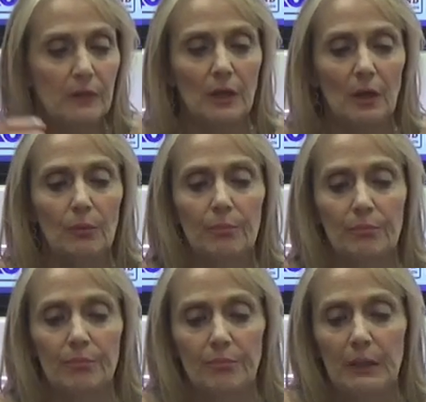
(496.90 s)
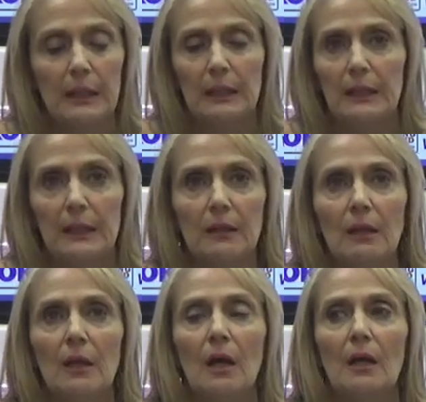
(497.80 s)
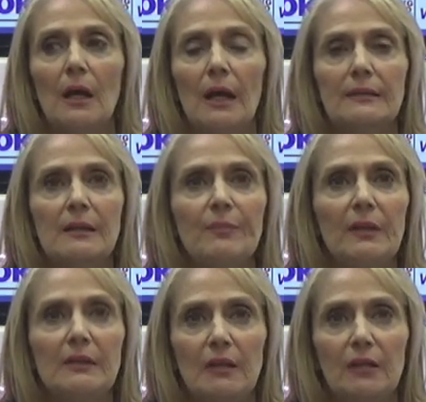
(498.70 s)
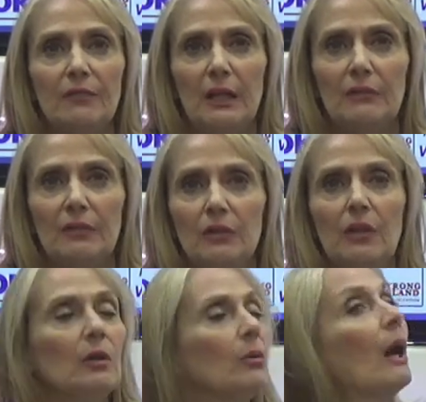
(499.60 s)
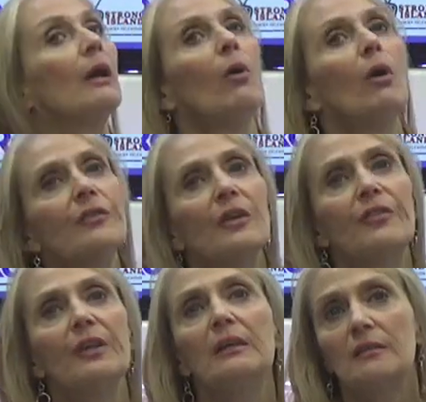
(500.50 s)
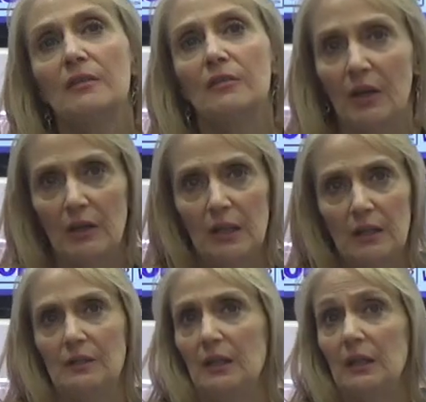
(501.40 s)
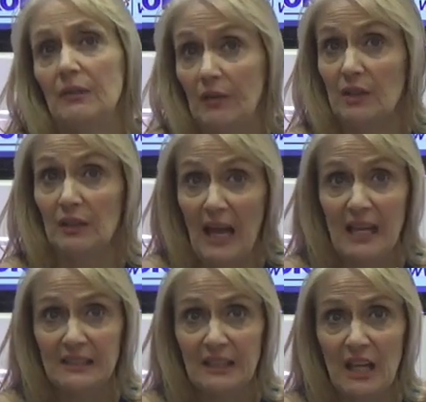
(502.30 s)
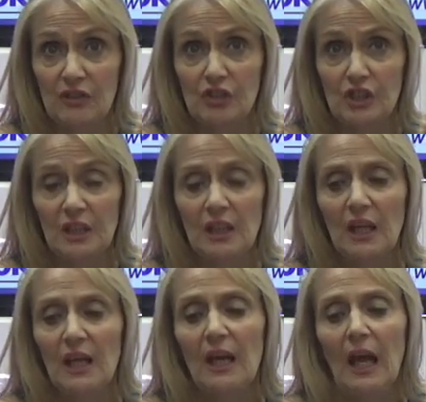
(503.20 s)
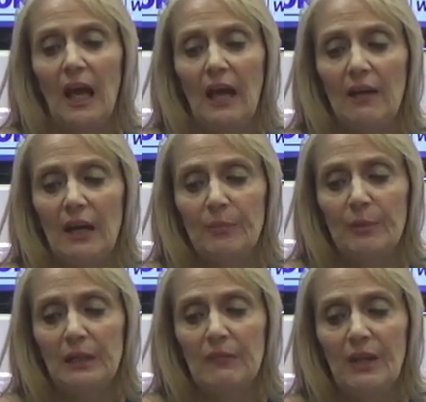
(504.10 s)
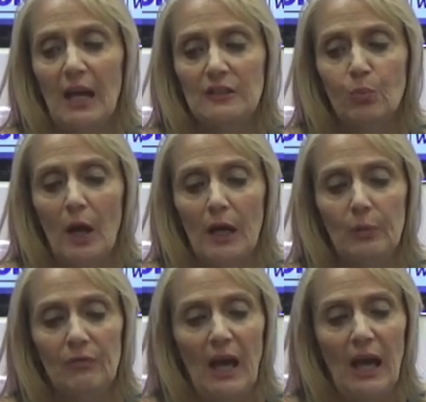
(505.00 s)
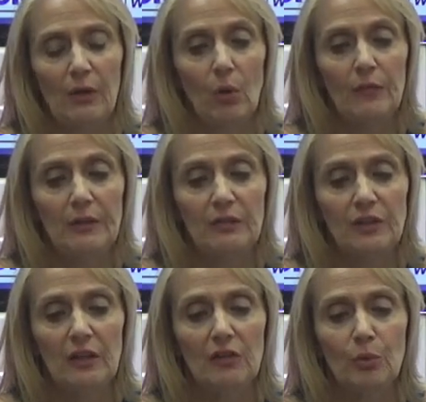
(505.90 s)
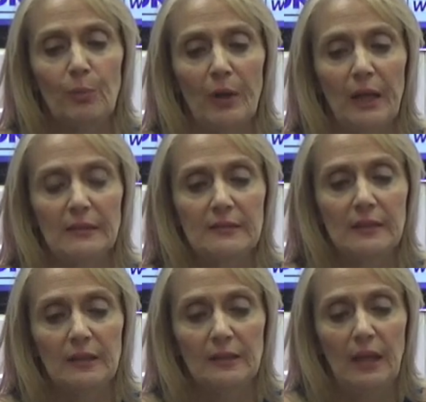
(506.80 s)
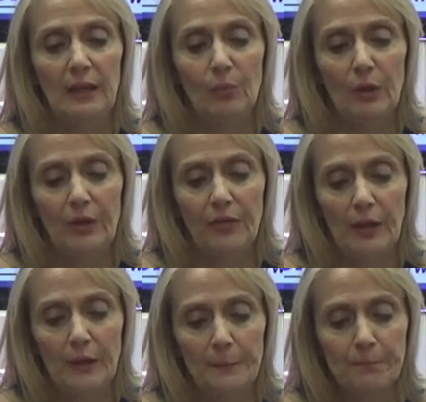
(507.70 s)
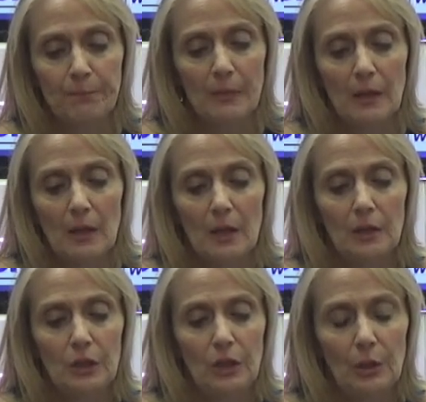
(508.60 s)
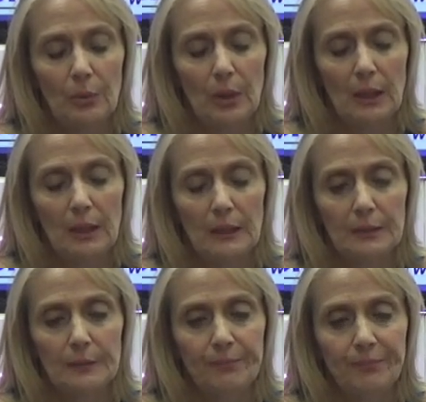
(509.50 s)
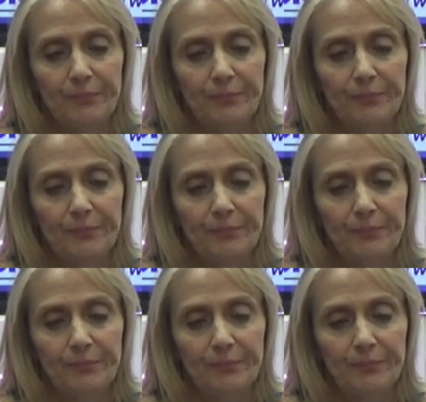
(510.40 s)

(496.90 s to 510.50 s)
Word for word: you know, healing, uh, something that's innovative and new. I also think this is very indicative of galactic energy. And I believe that's why we've had all these things with Branson and with, um, you know, um,